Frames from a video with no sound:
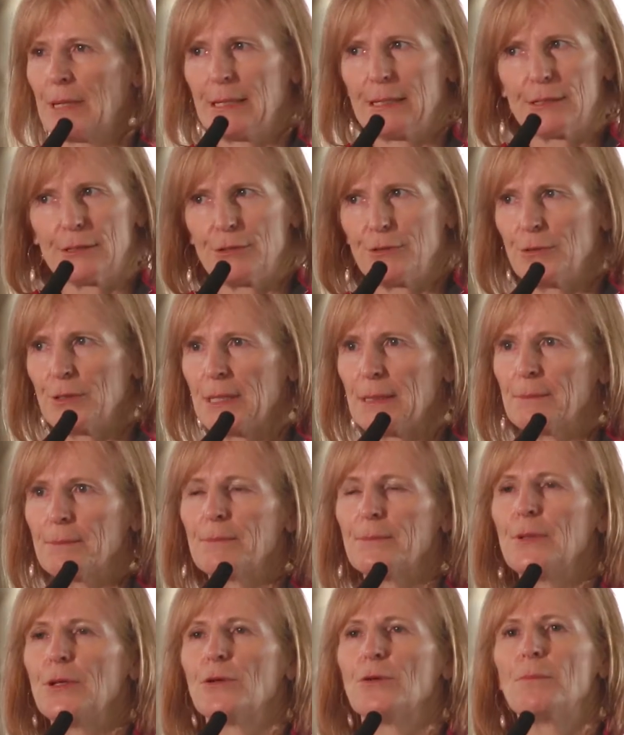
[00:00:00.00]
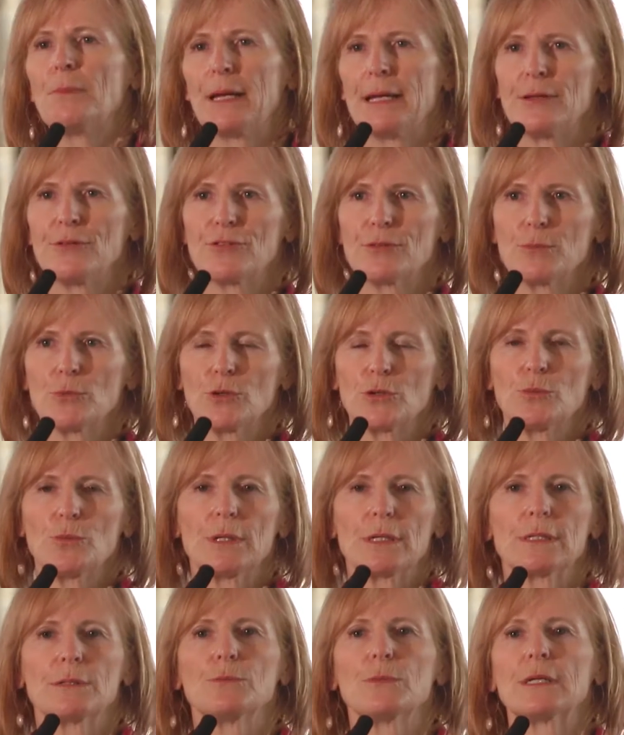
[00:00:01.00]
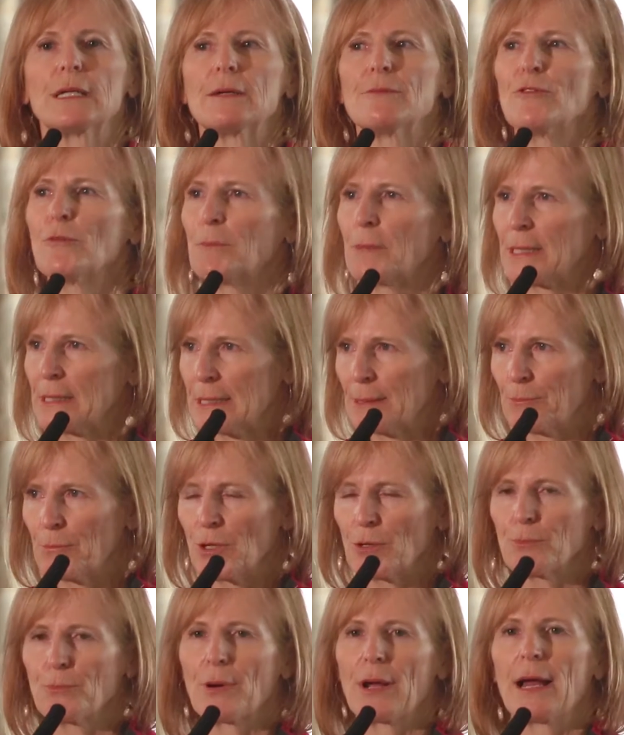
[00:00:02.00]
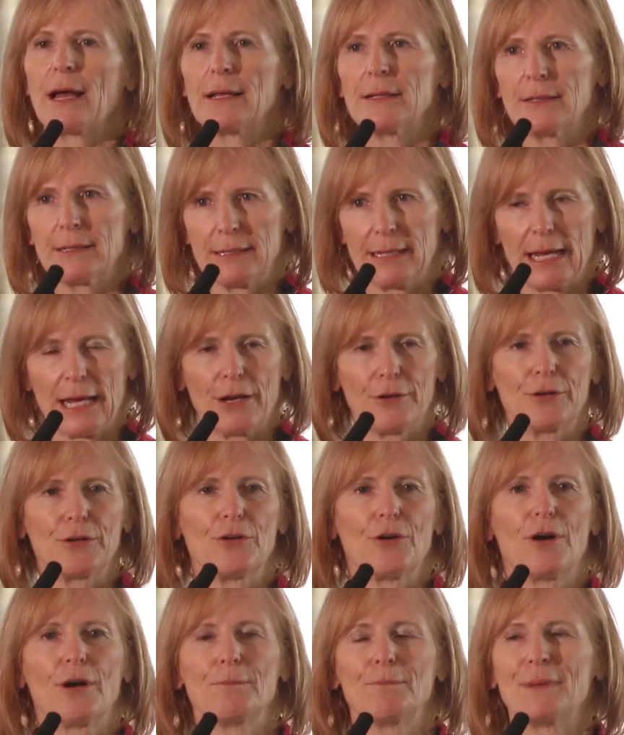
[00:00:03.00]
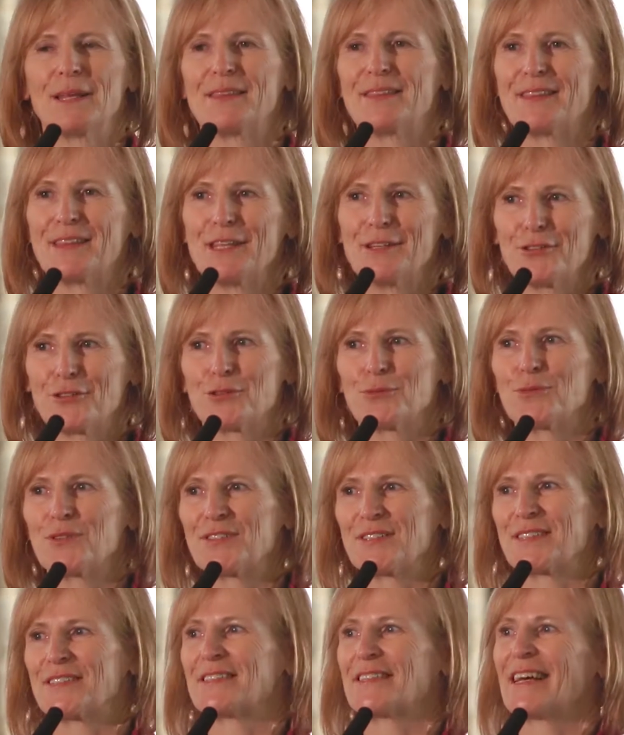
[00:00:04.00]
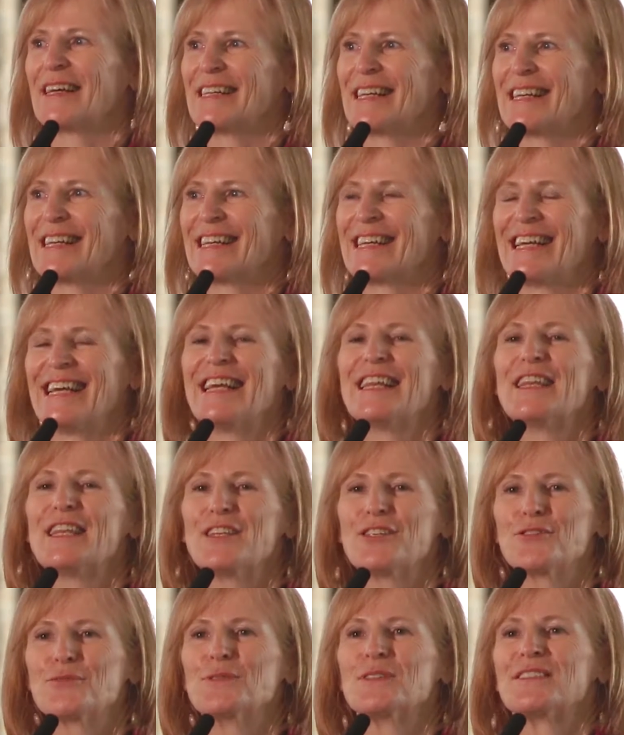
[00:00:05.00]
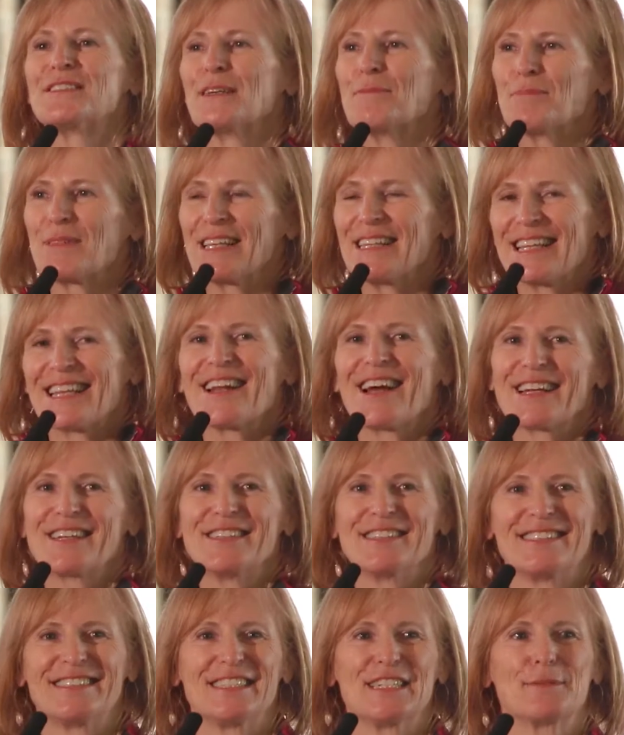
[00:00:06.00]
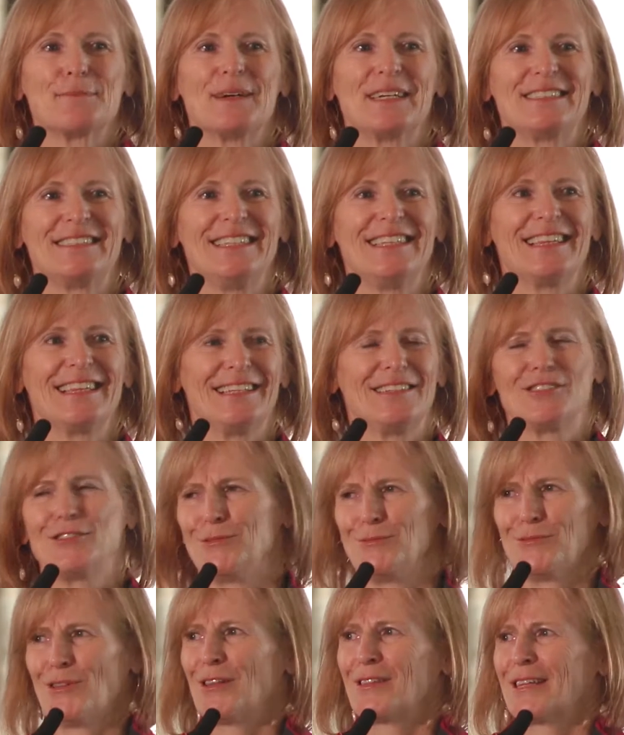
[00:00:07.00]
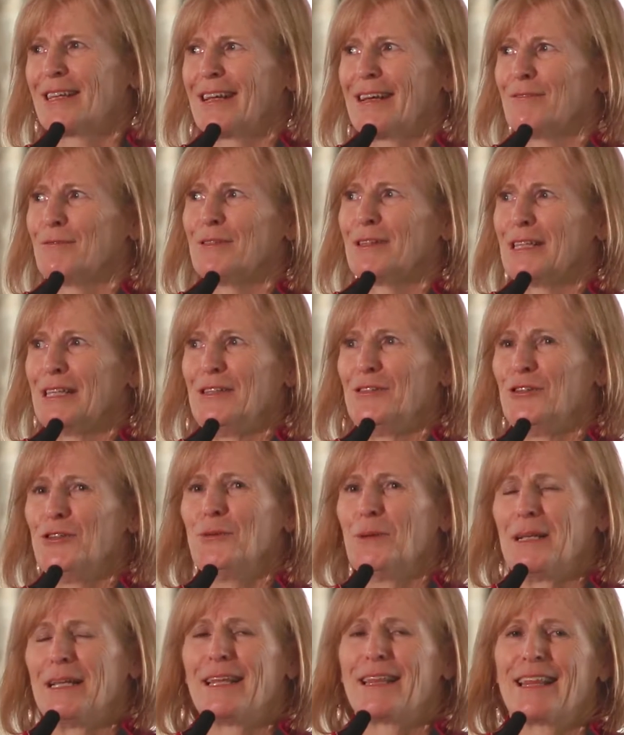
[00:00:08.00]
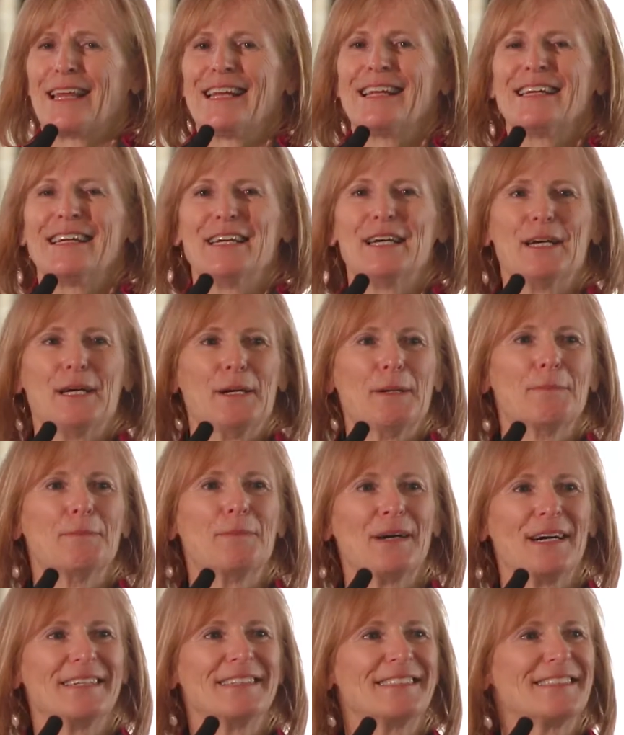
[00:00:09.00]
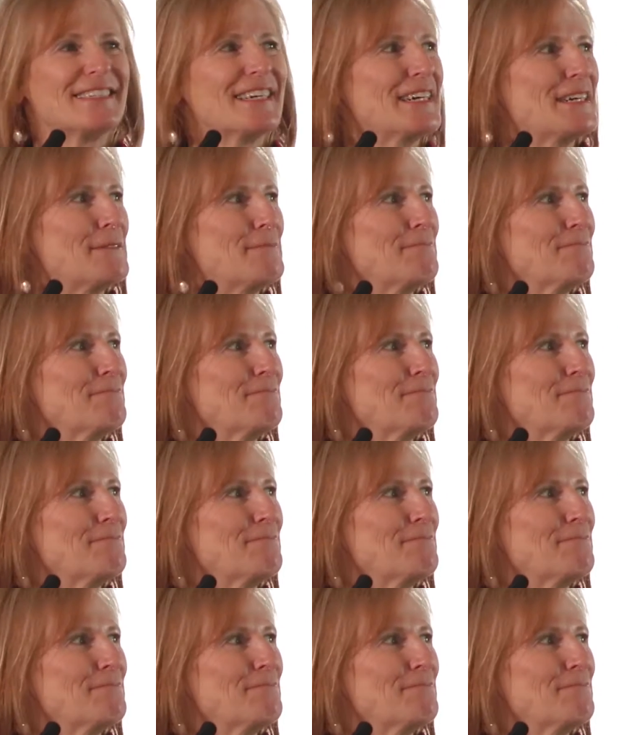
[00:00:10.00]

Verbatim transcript: including, you know, paying some goodwill and whatever, picked up their brand and carried on. But this was exciting. This was something that I could sink my teeth into. Not that I really knew anything, but